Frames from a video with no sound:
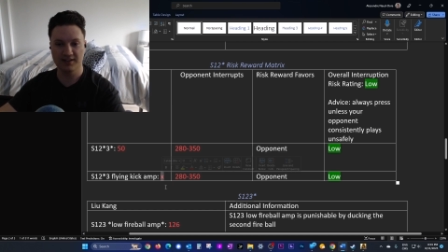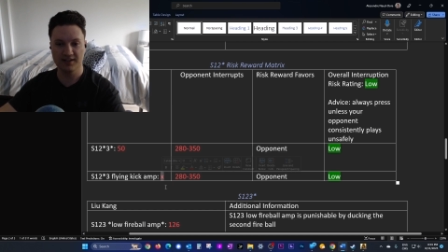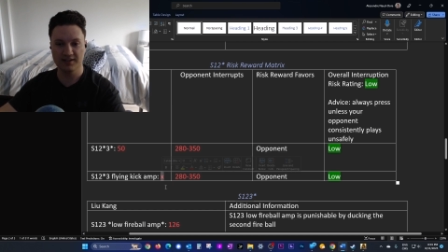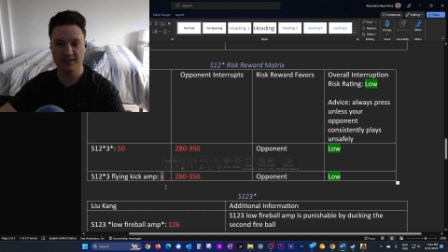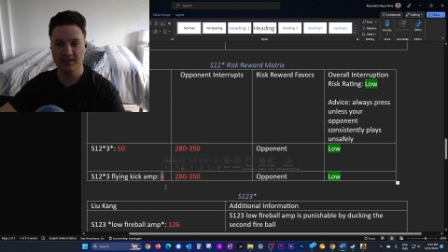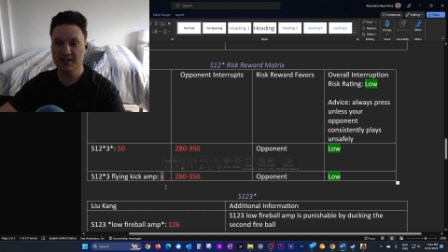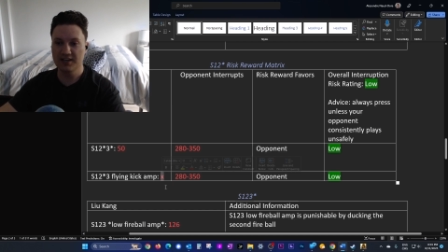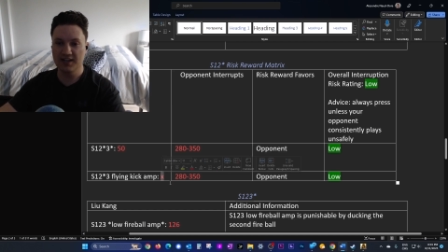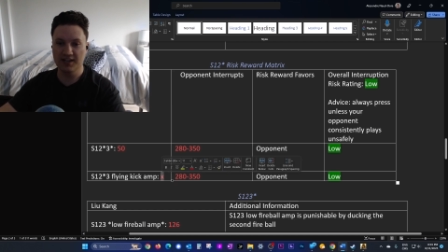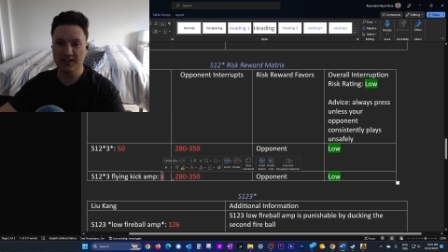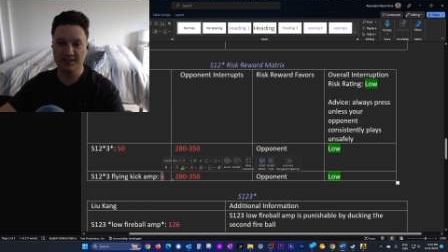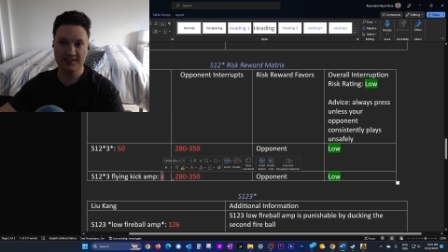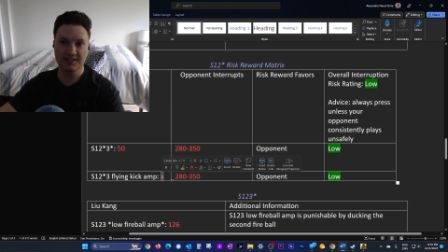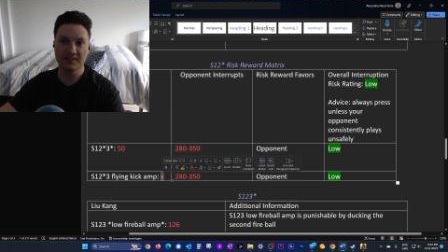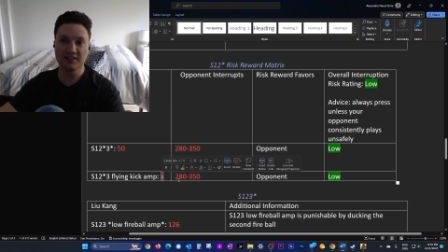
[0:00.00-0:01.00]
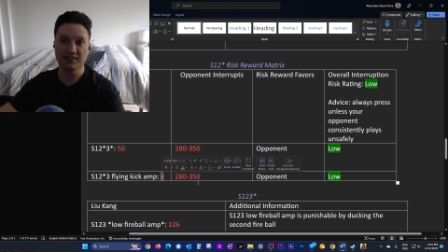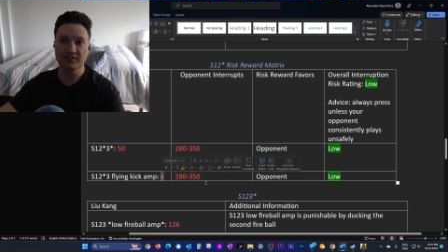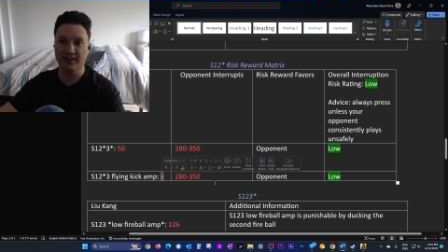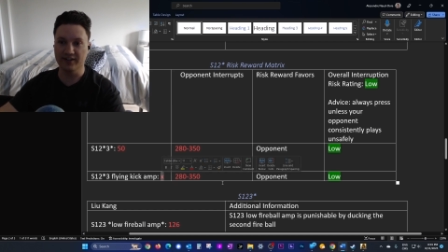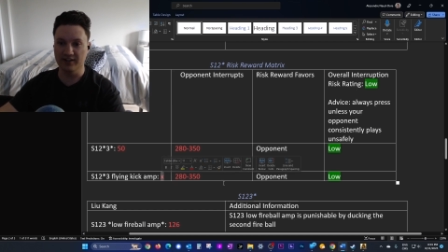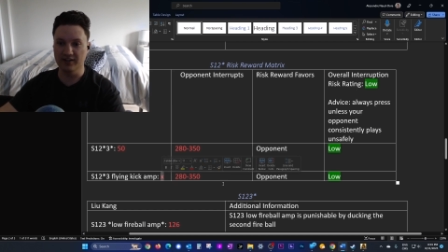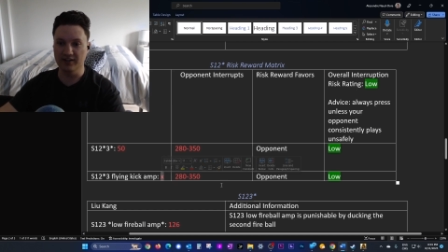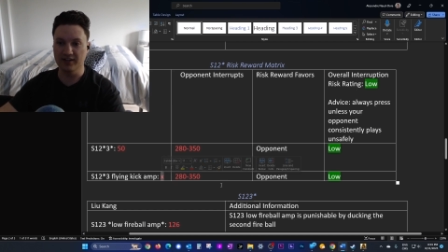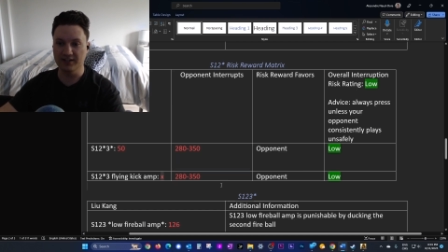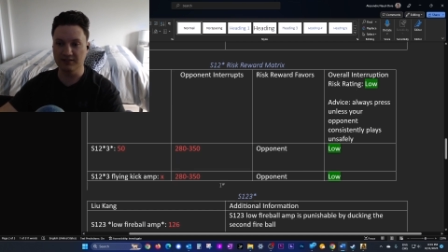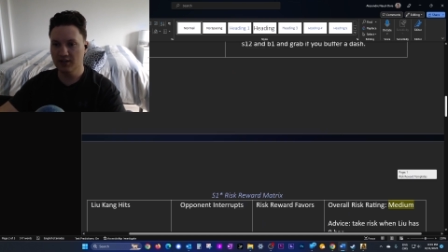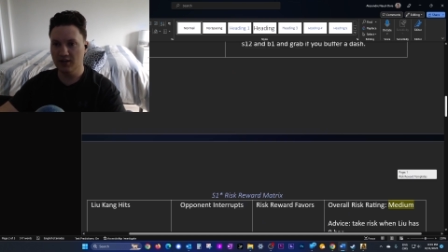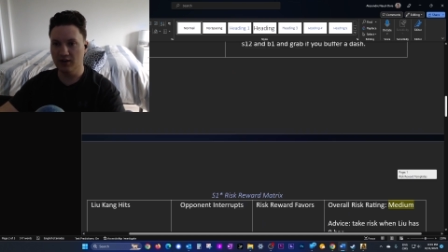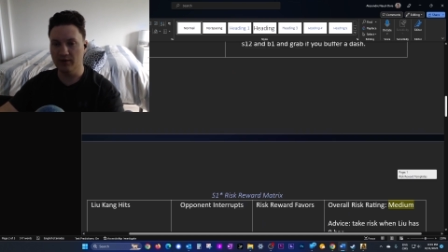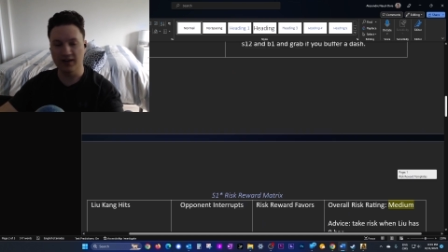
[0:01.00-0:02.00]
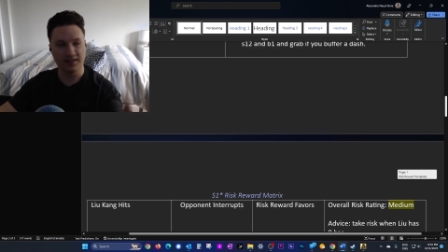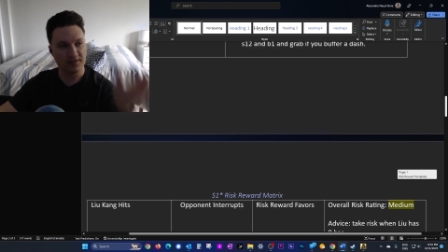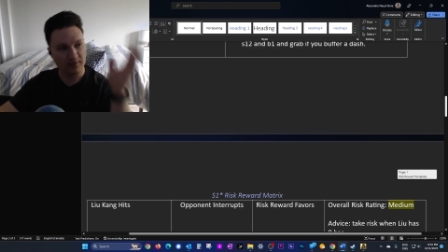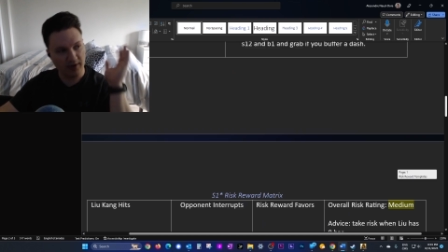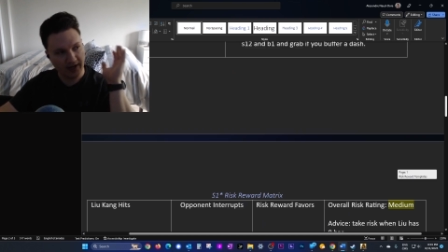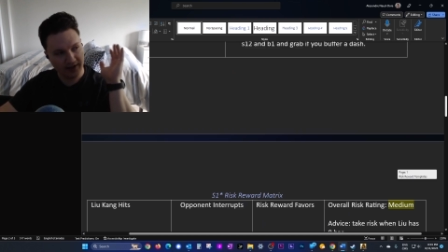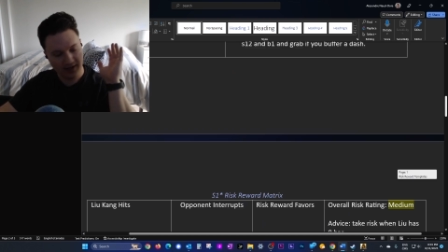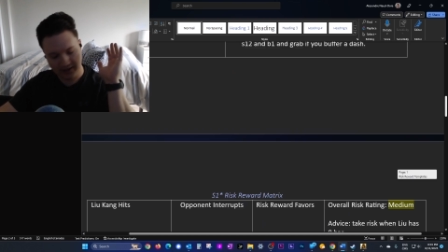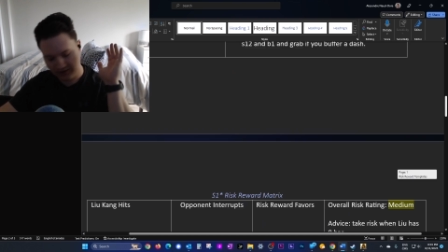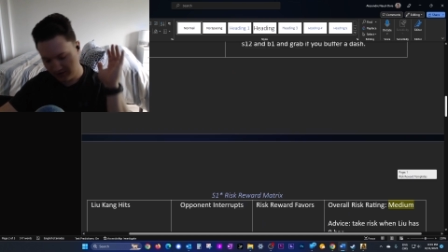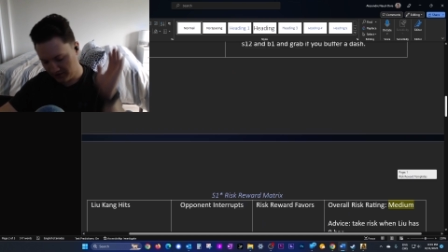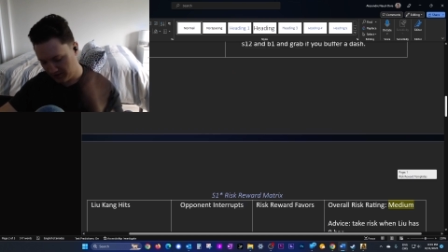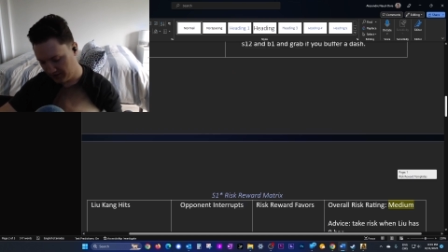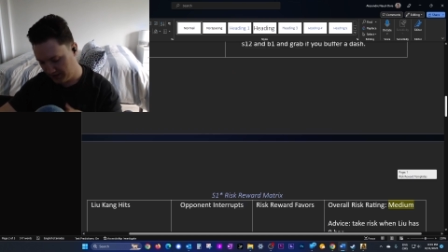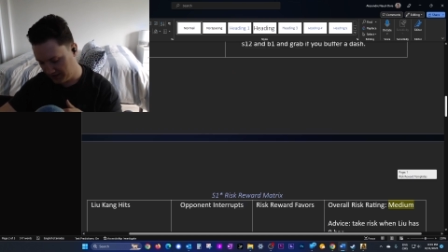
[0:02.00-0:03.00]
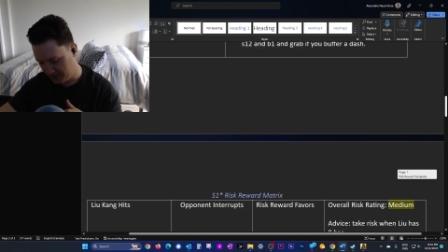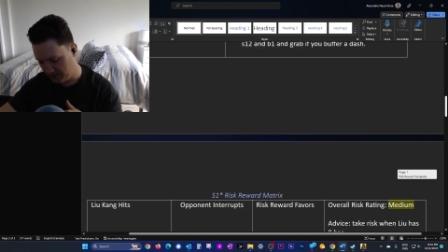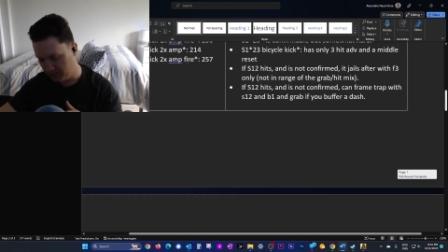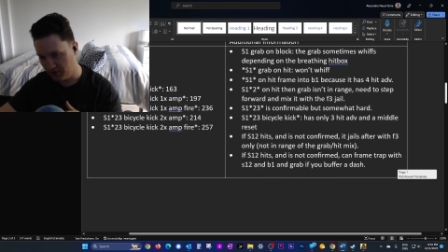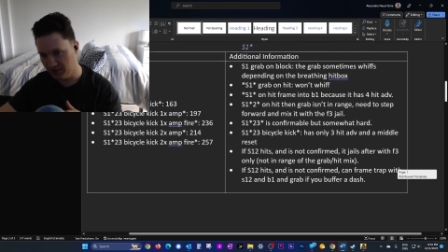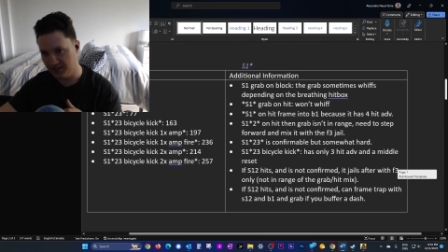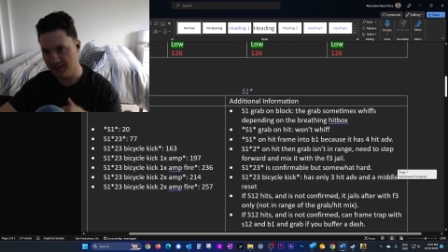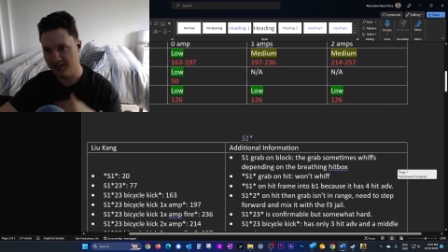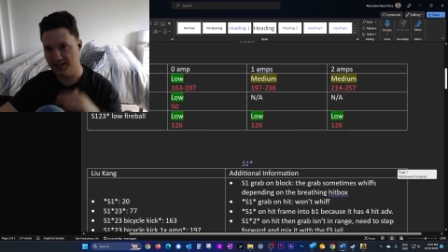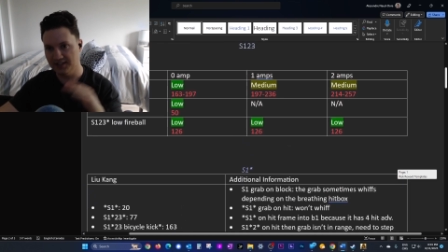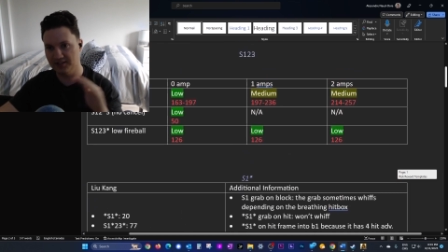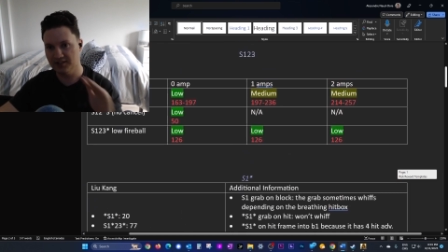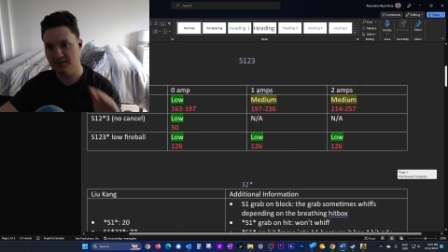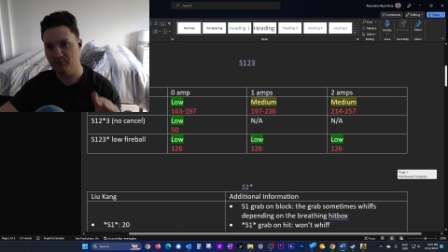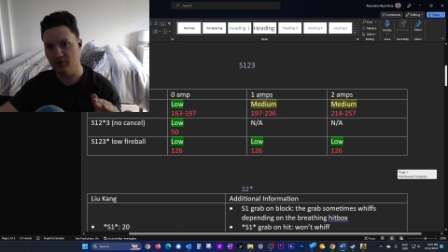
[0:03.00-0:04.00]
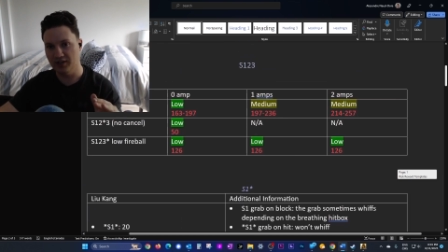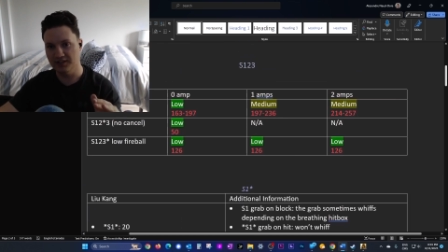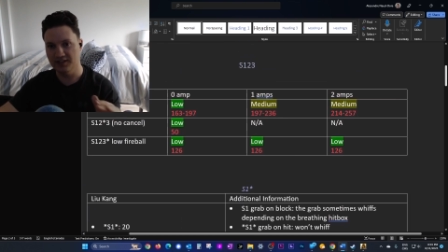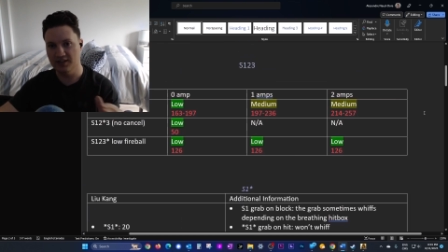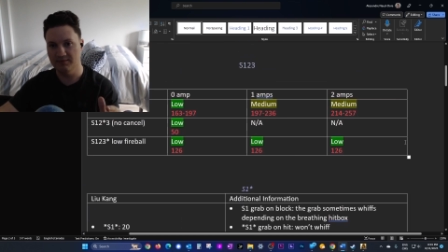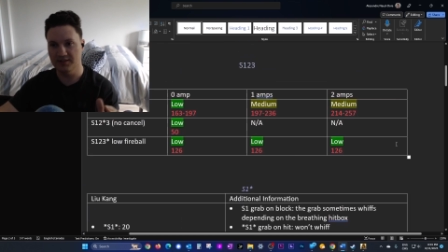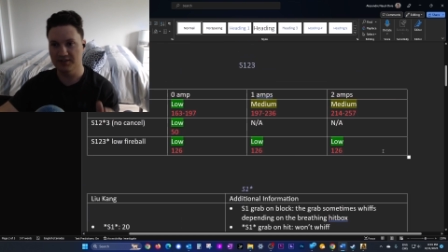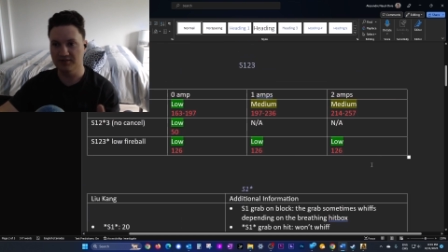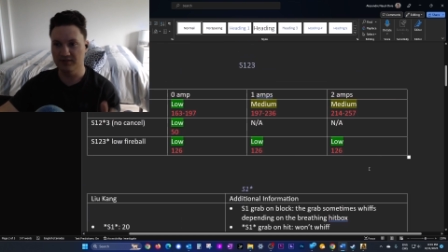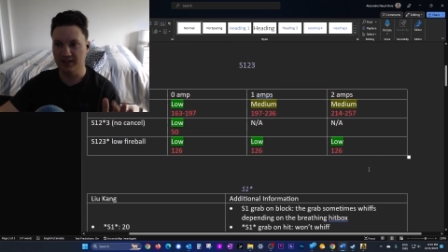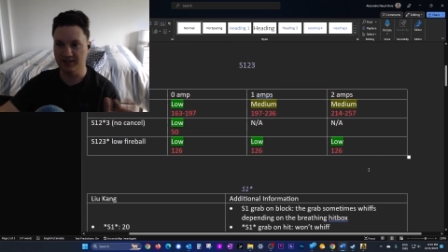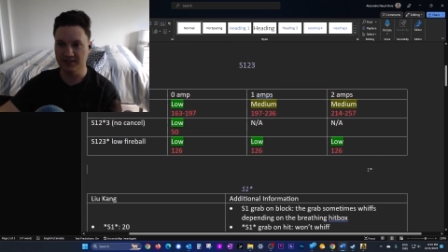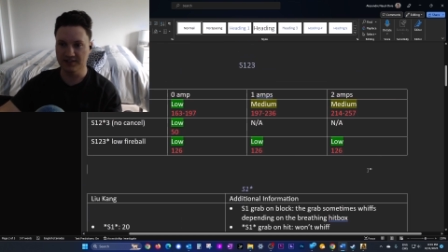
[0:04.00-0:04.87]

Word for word: that, it's still not a lot. All right, so I, I took all these numbers and then I summarized them into like this